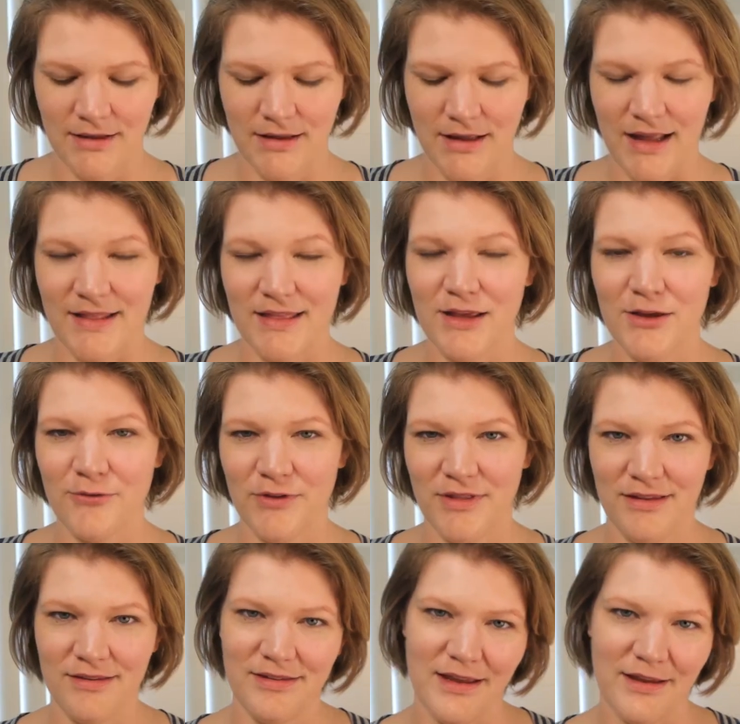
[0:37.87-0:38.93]
I think for
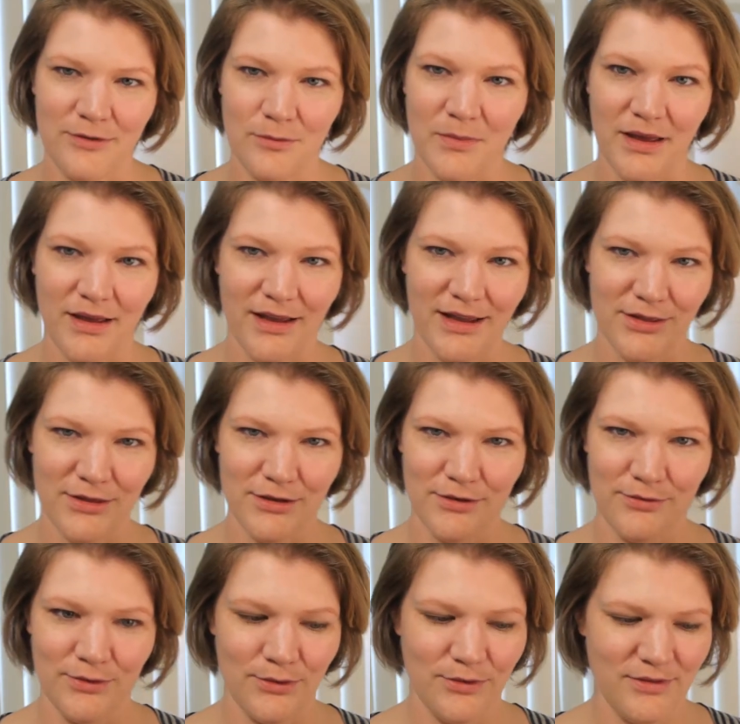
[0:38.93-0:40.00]
this size mug I should
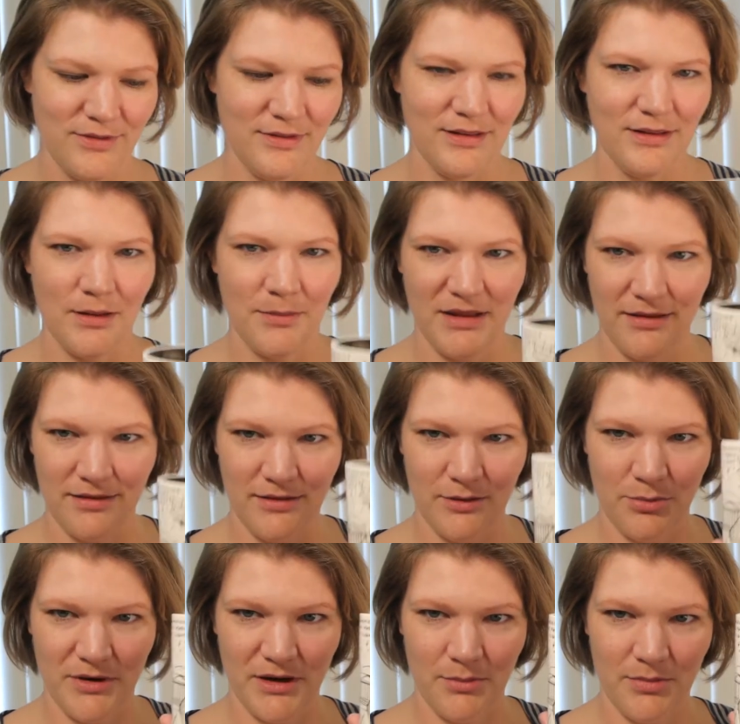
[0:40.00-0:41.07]
have used, this is a
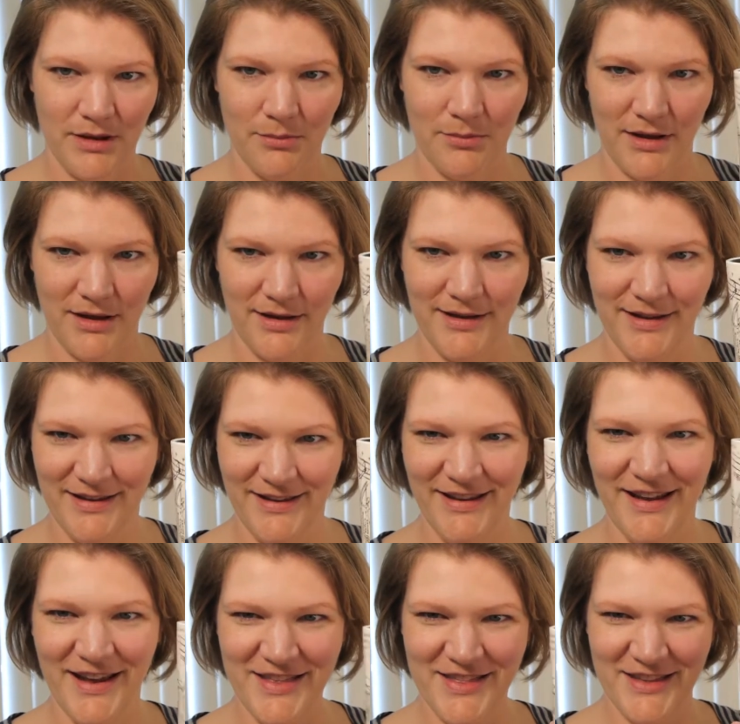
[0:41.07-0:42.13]
pretty big mug,
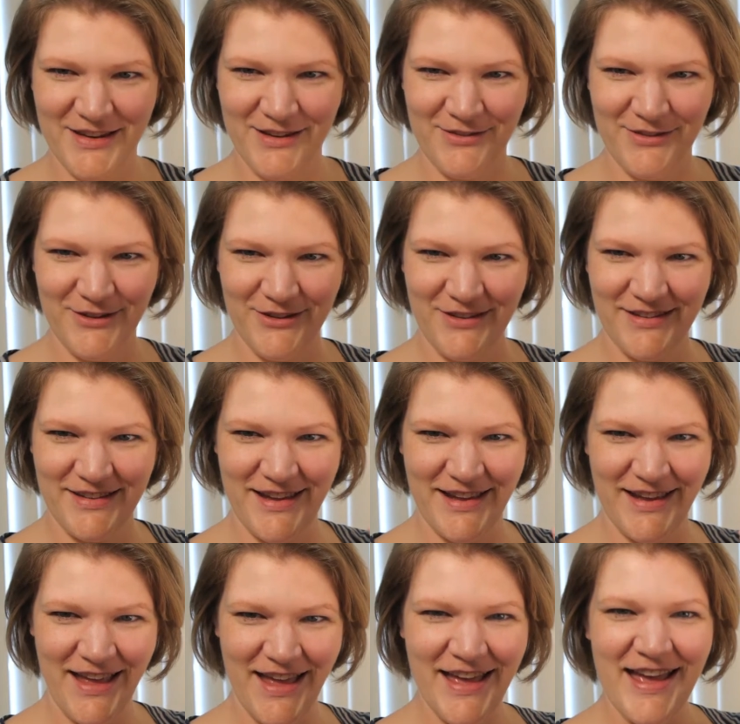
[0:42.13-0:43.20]
I should have used
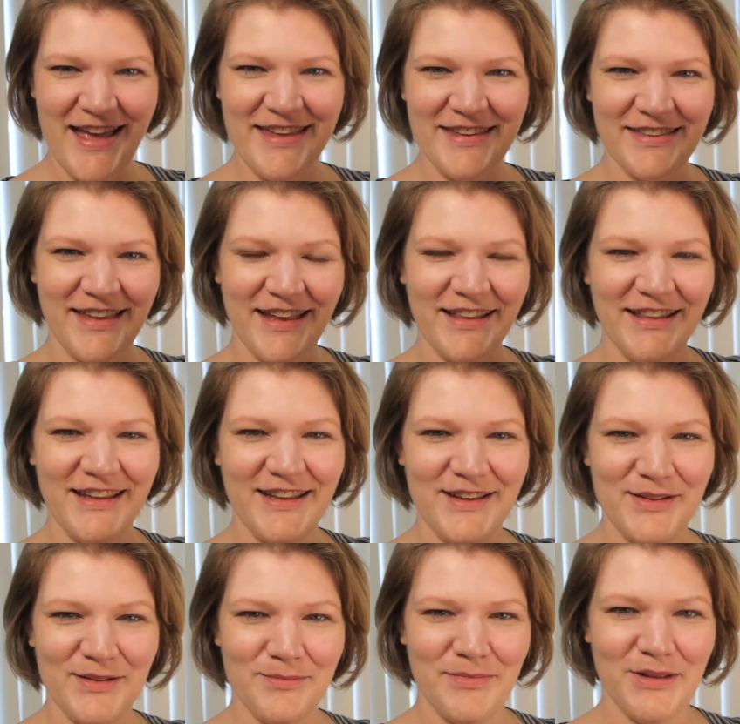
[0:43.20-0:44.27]
a
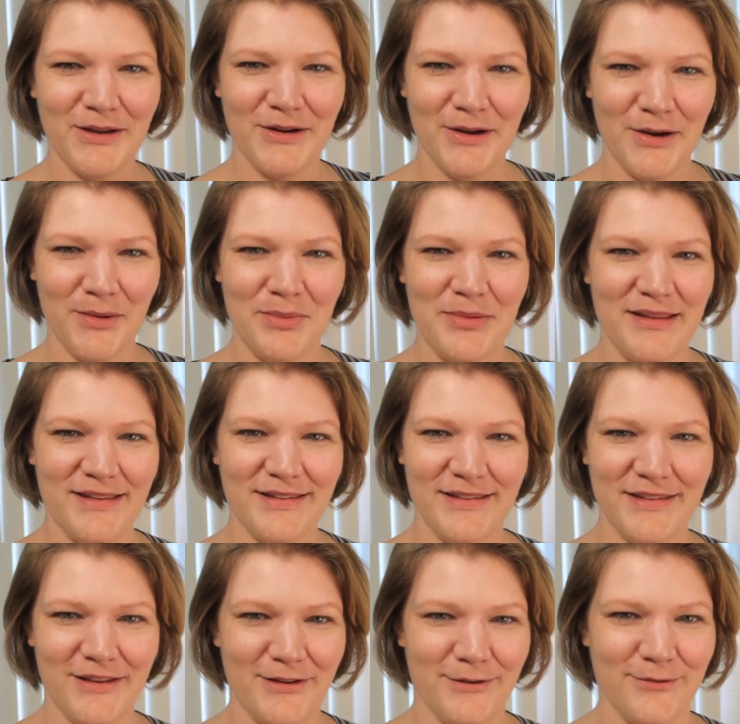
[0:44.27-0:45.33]
slightly bigger piece
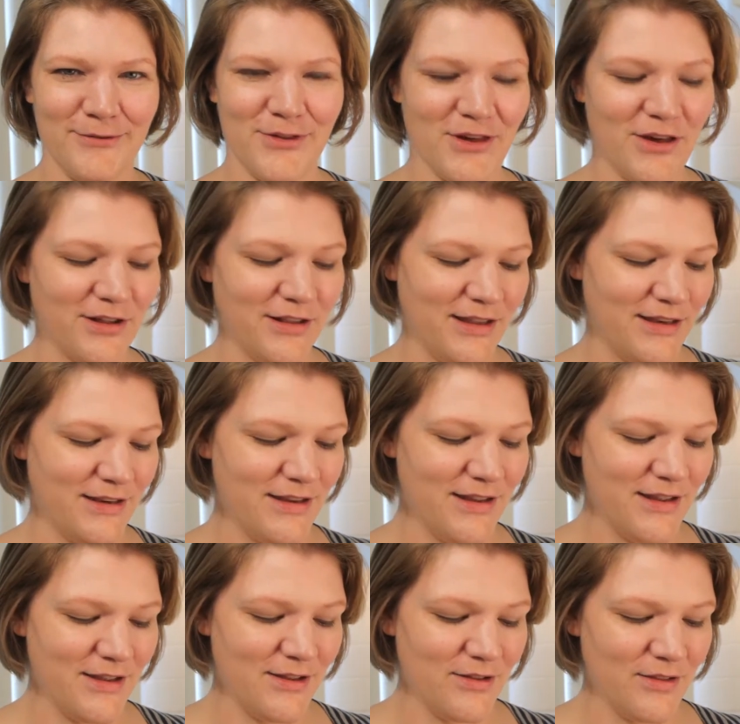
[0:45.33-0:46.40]
of chocolate.
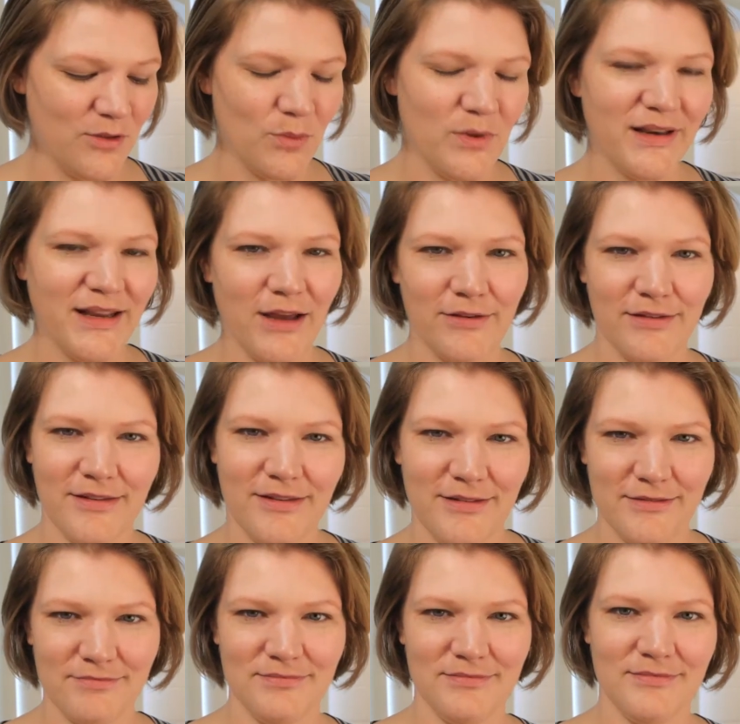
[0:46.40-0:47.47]
The 1
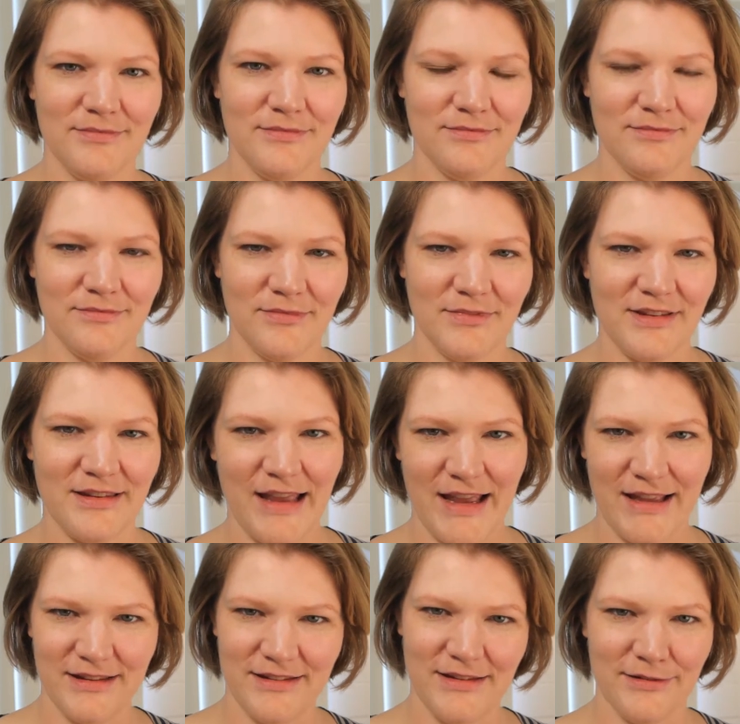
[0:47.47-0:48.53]
ounce
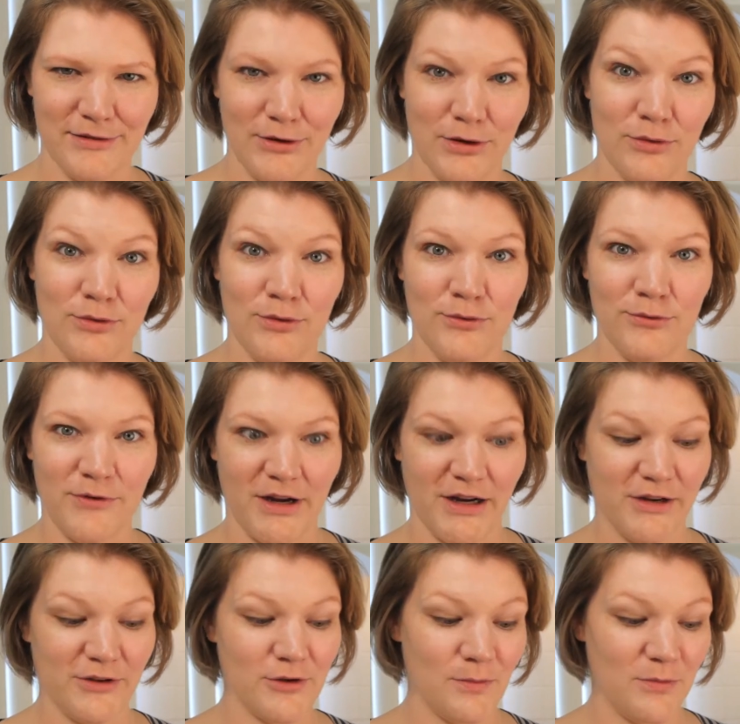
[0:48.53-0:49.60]
size doesn't go too far
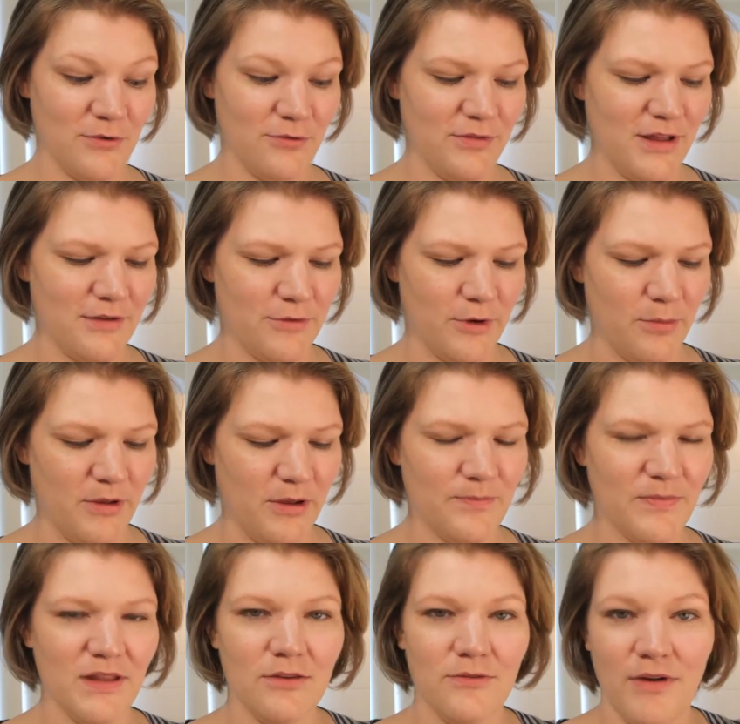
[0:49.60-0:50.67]
in terms of flavor, but
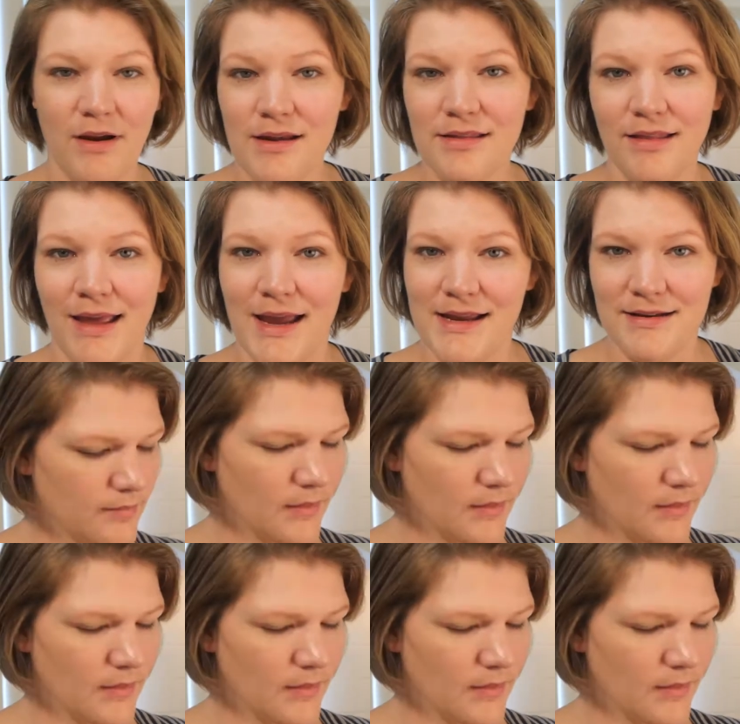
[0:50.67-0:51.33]
it's very light.